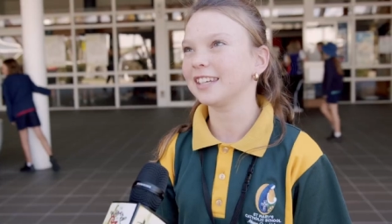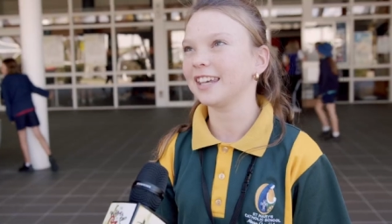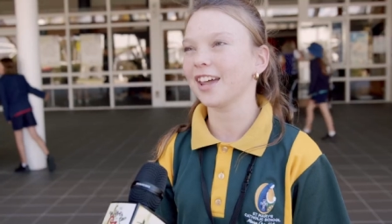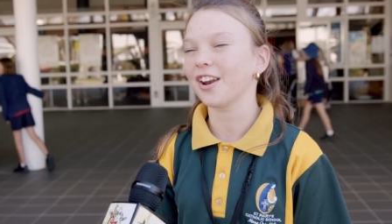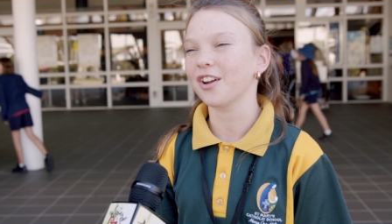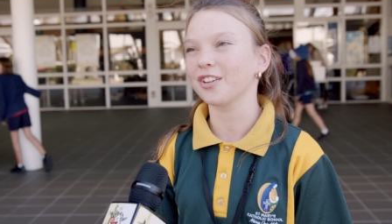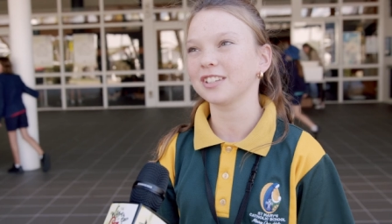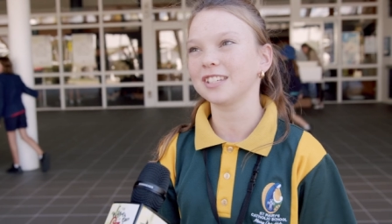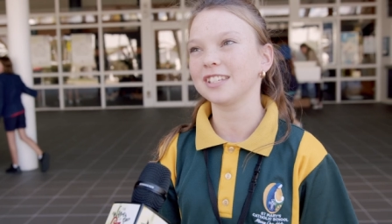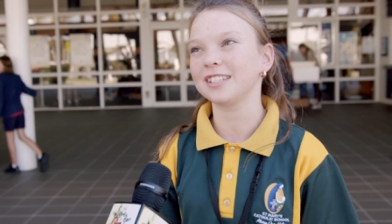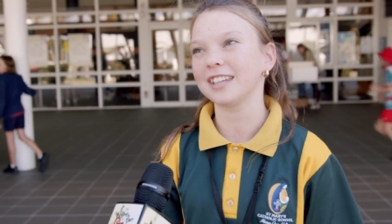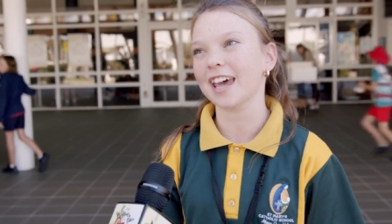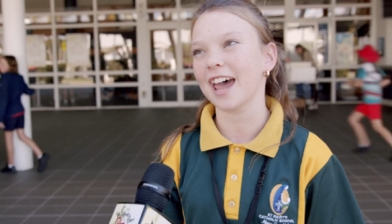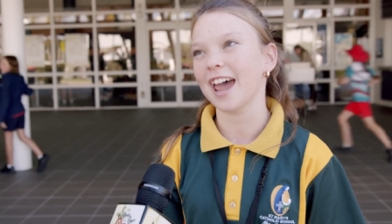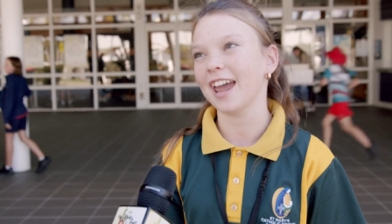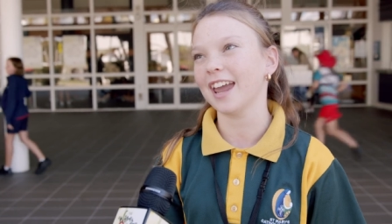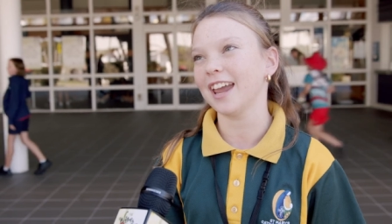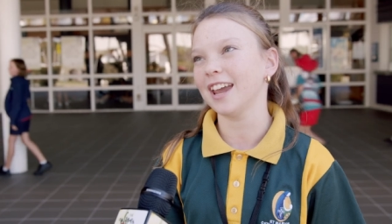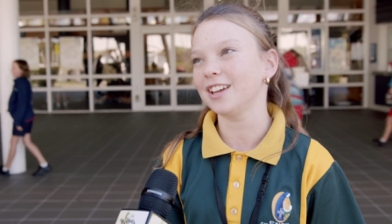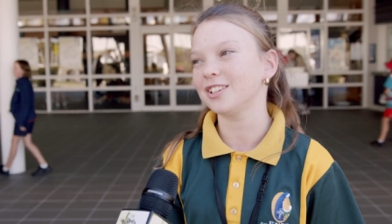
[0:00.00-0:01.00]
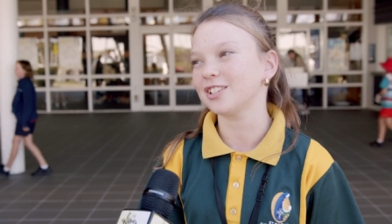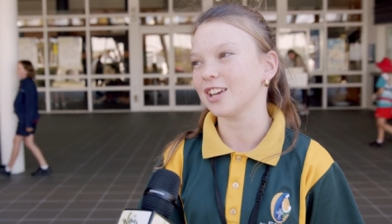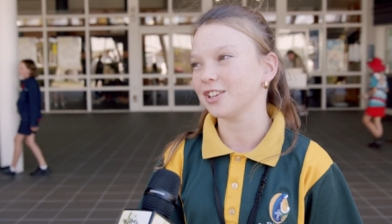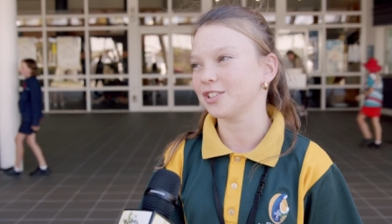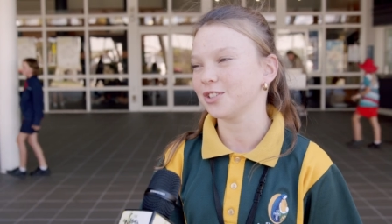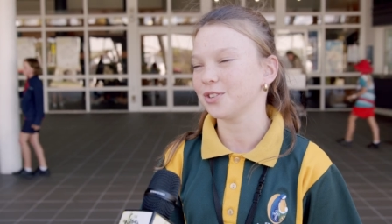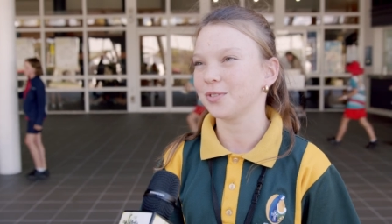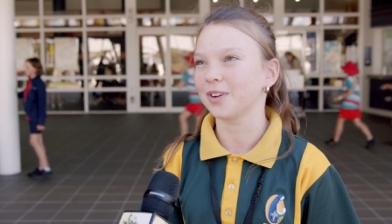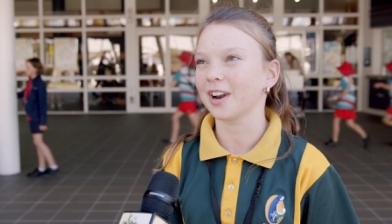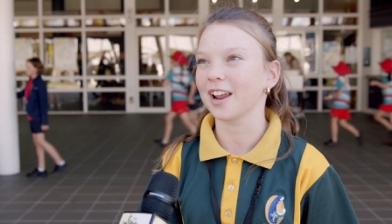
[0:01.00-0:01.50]
to get on stage and
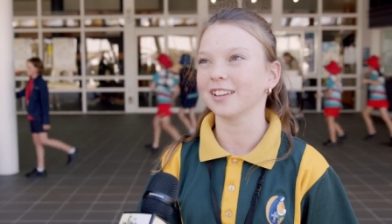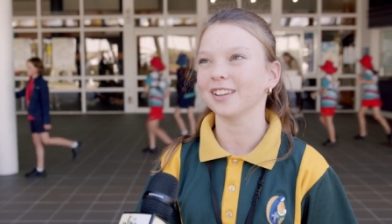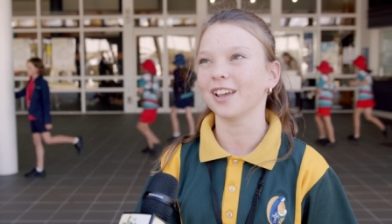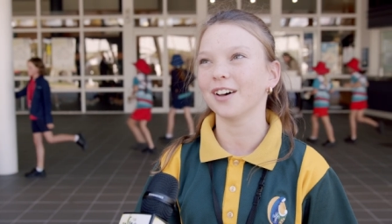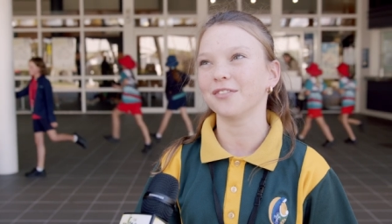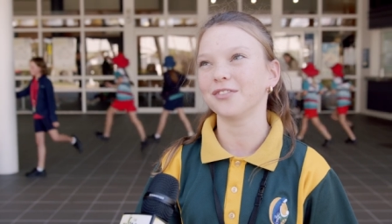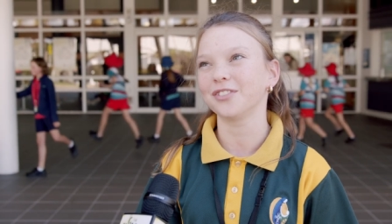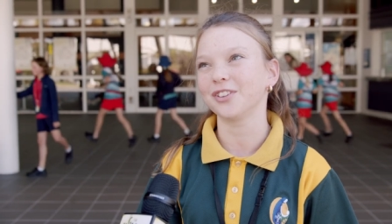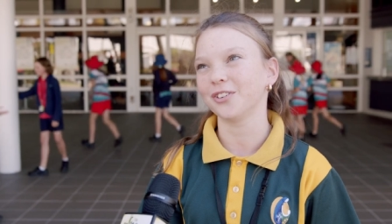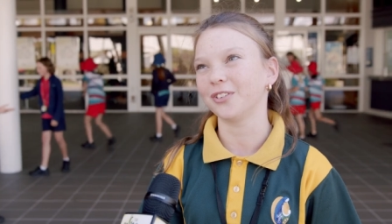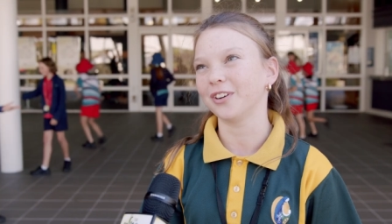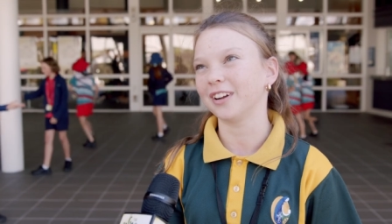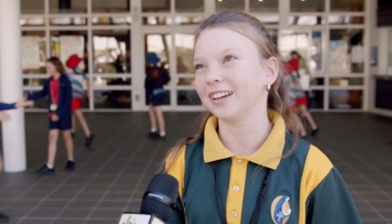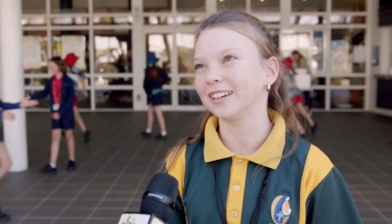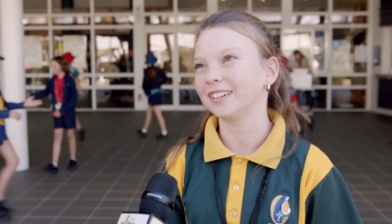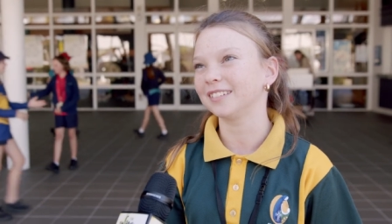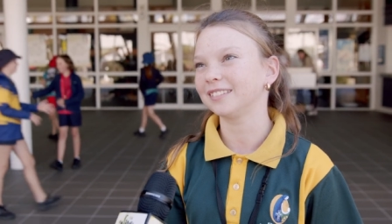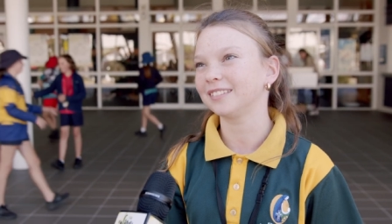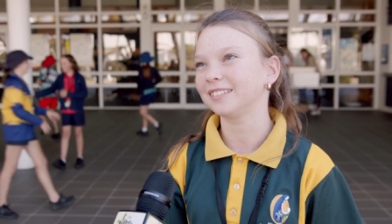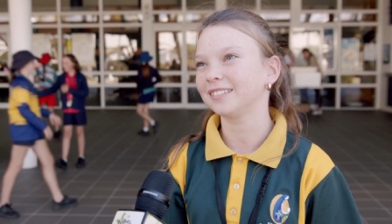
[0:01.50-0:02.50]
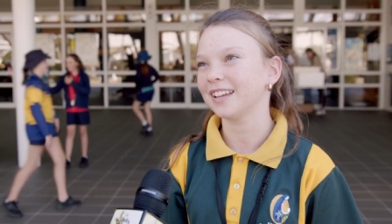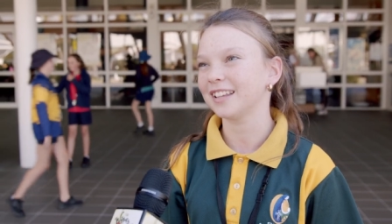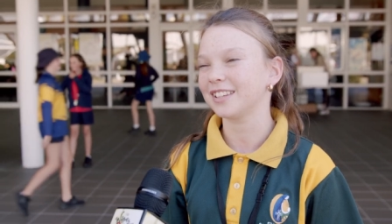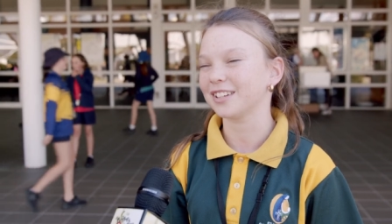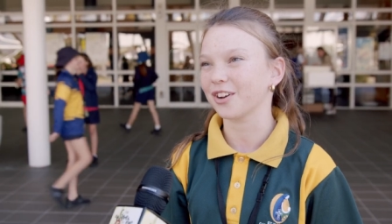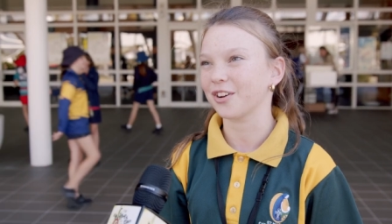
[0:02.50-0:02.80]
do what I love doing. It's